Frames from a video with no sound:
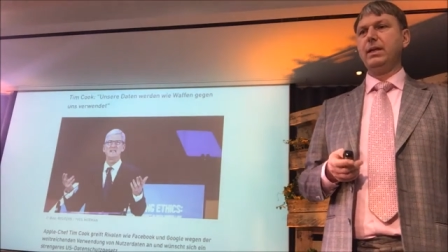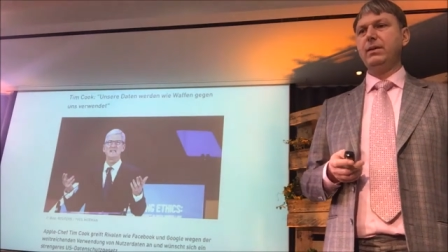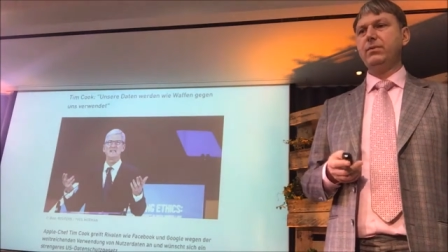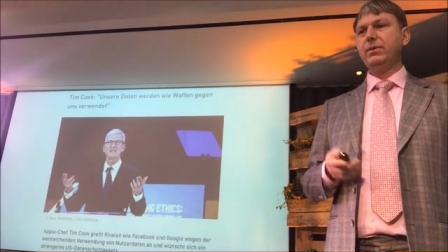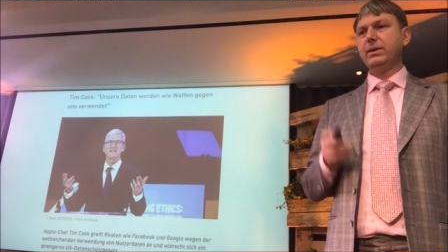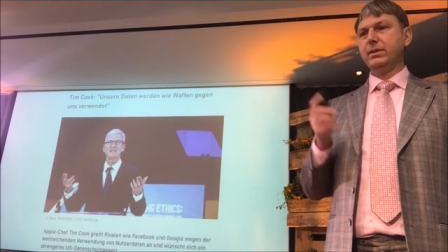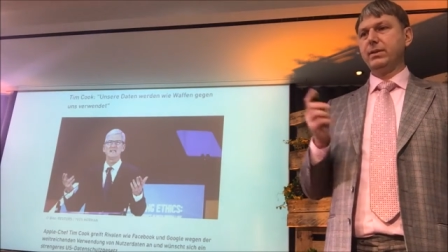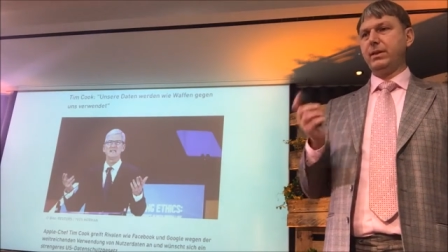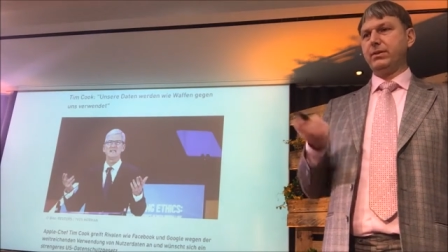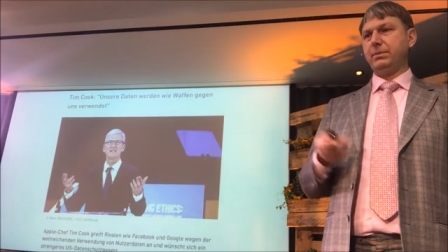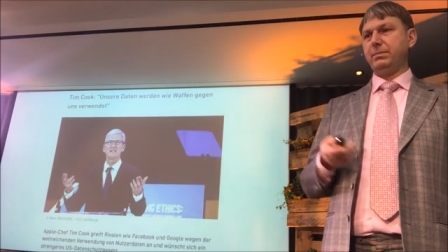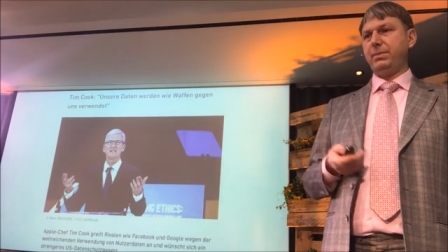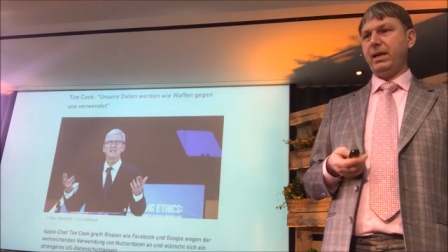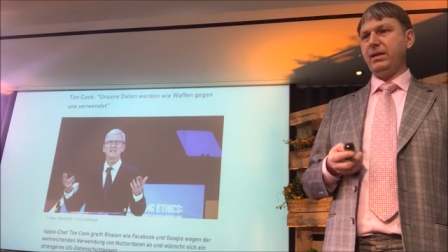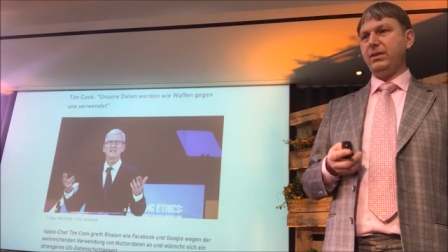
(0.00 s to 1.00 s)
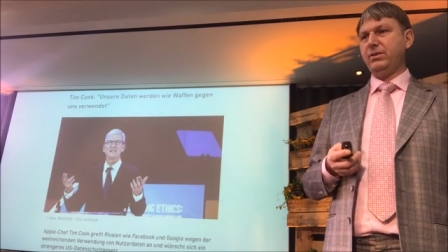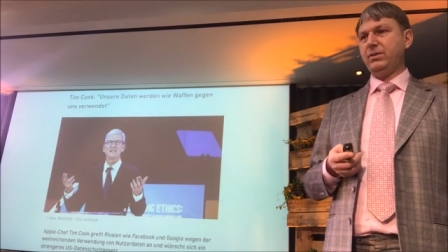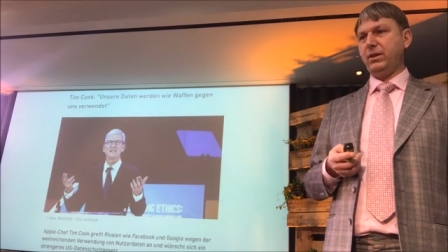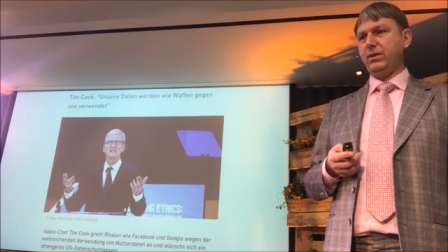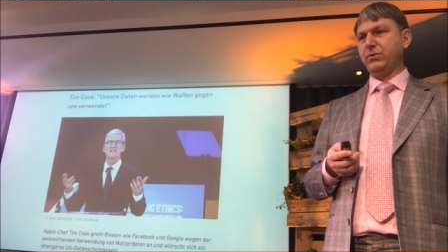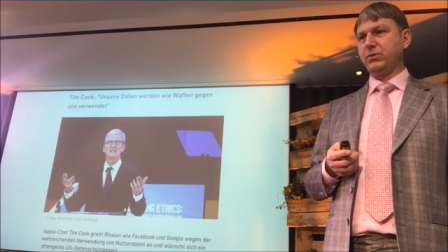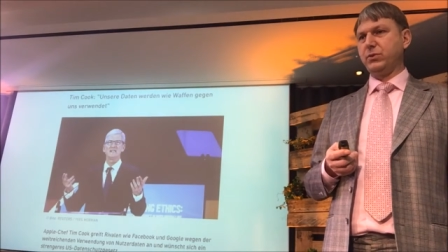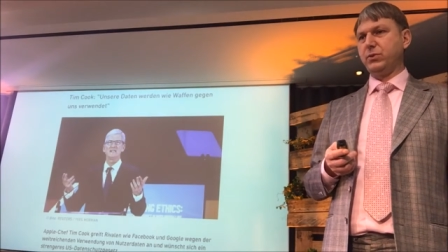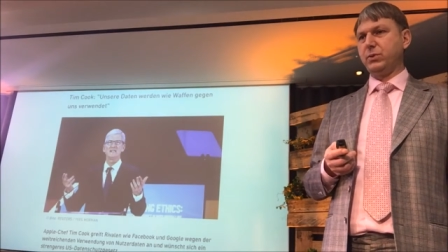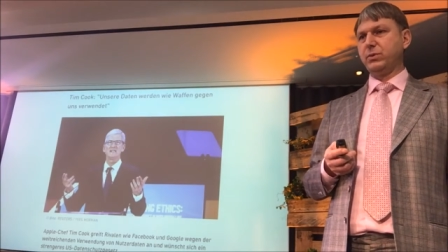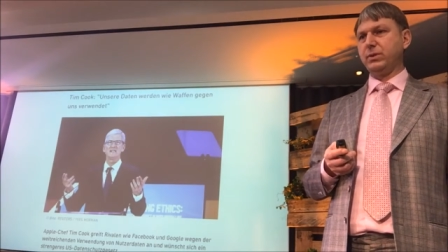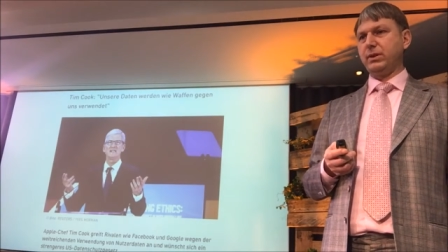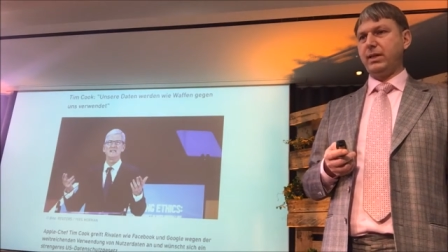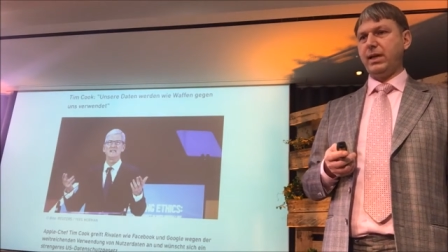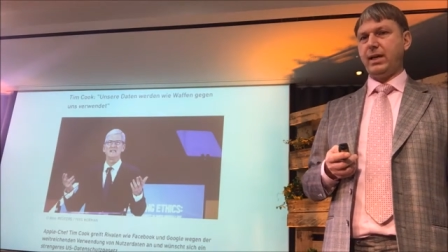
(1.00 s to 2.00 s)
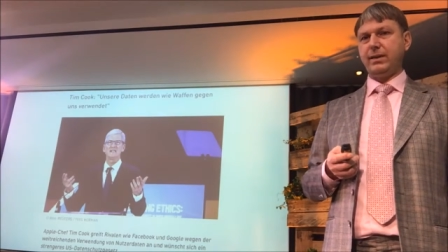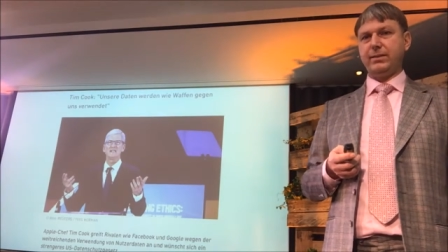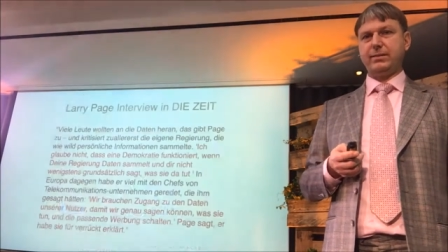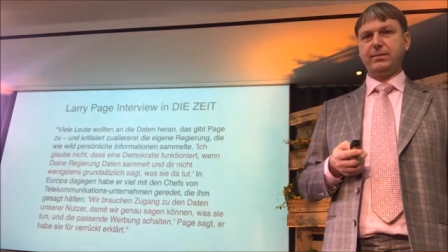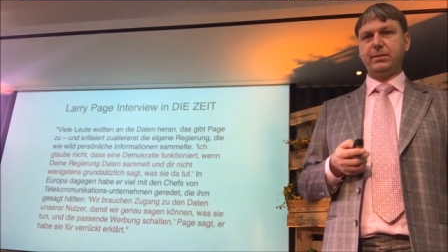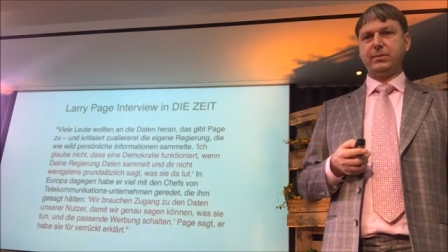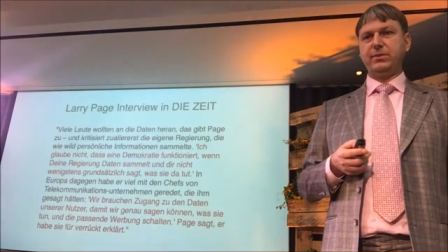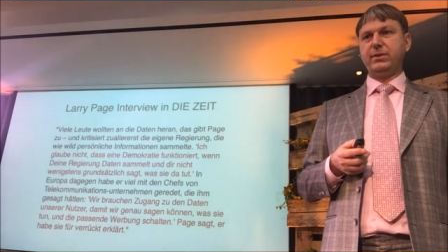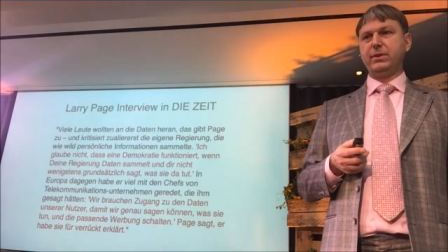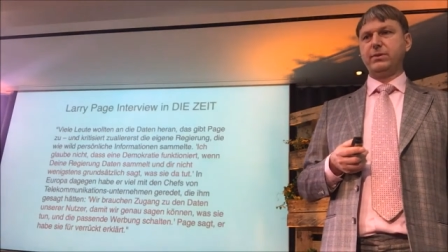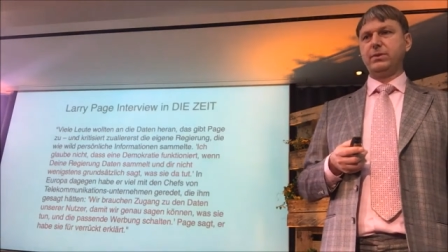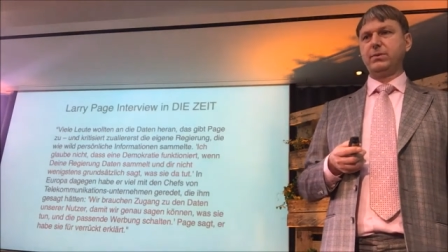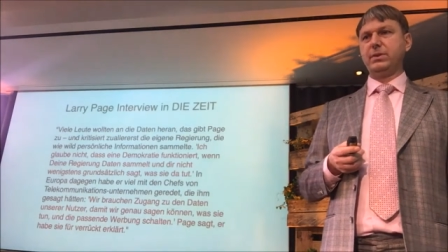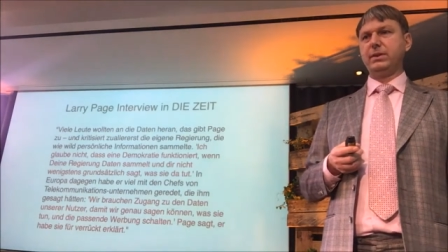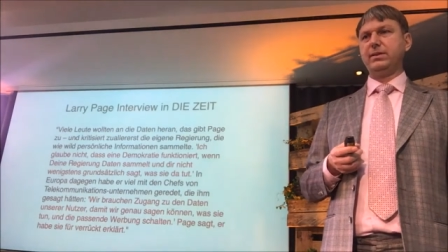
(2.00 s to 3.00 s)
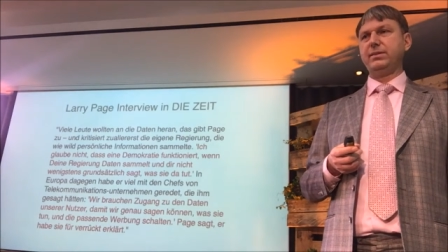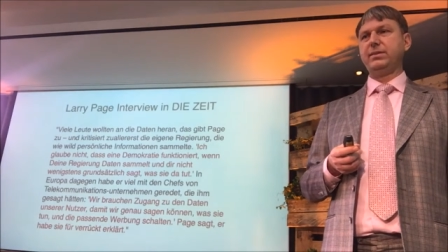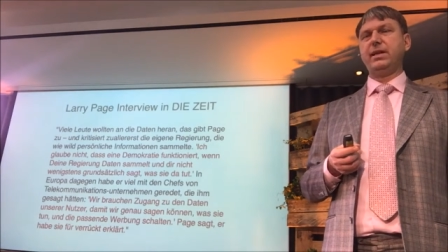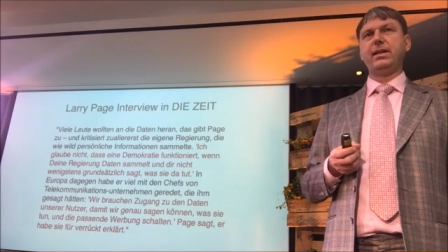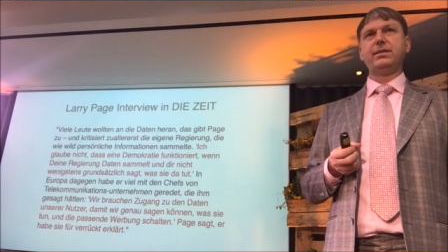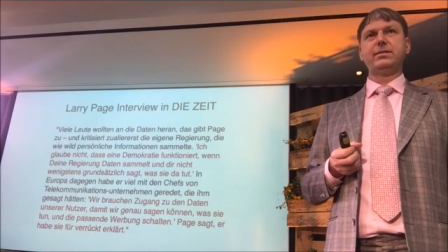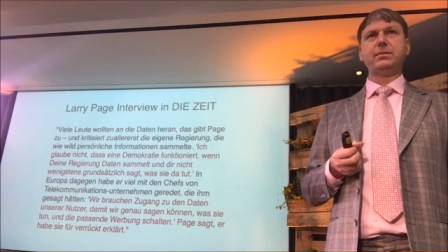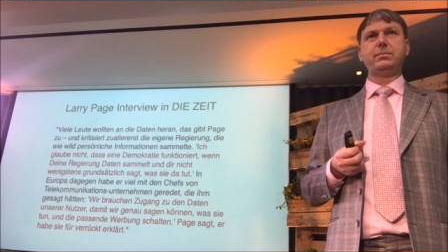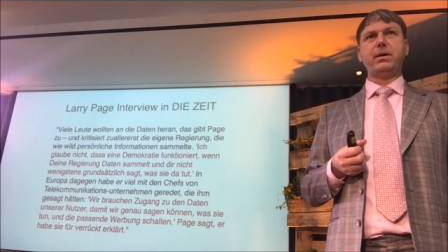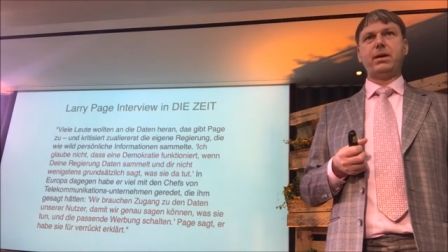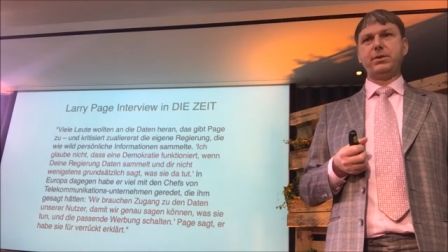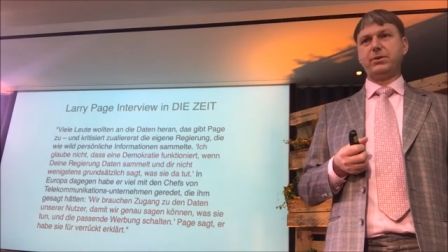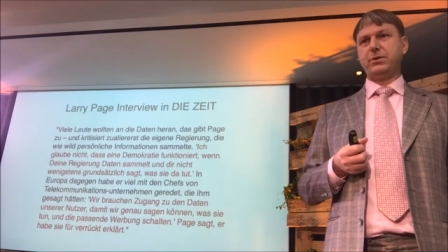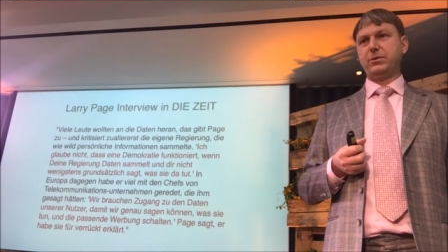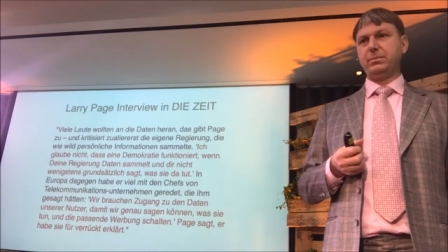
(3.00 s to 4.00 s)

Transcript: Even Larry Page of Google had something to criticize about